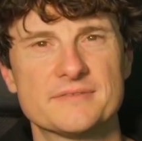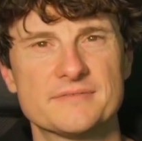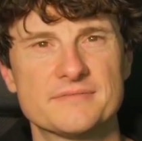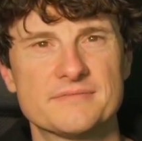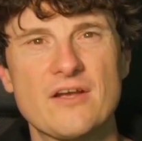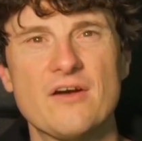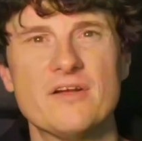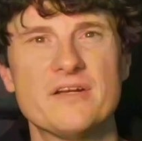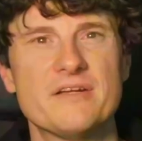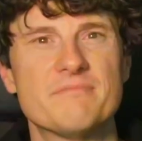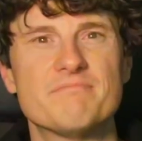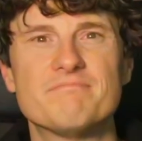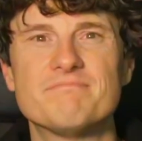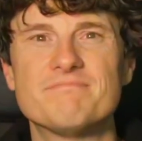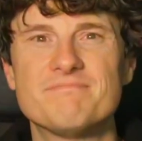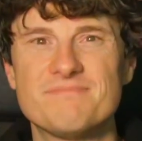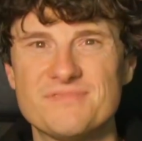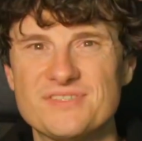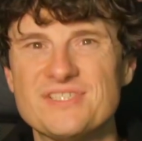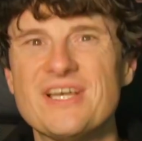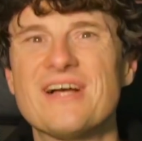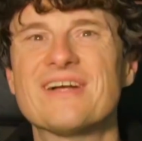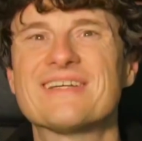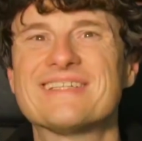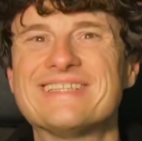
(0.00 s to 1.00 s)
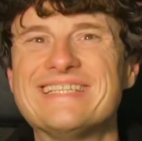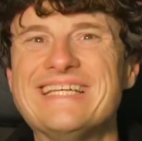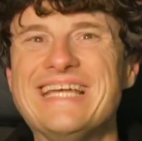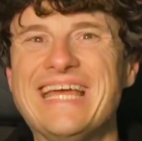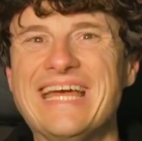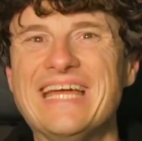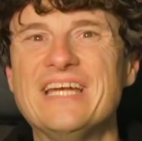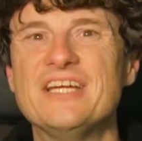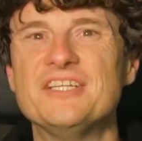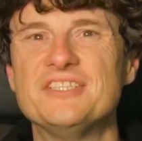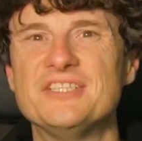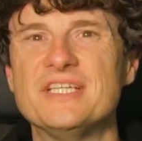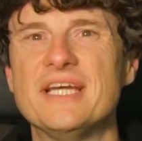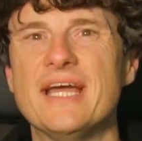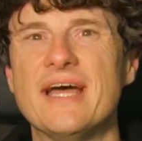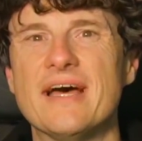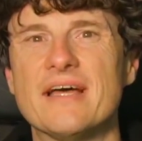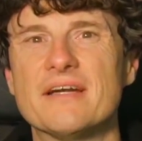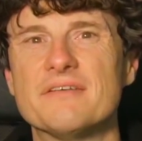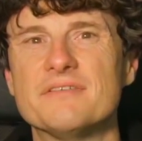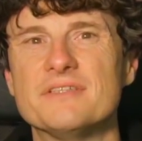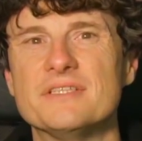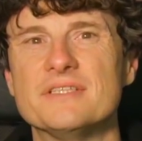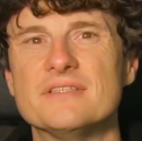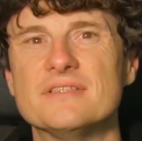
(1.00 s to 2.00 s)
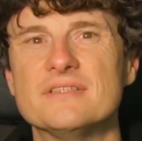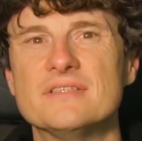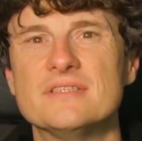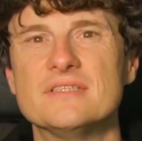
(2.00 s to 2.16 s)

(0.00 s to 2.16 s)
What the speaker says: Kind of sucks the energy out of you.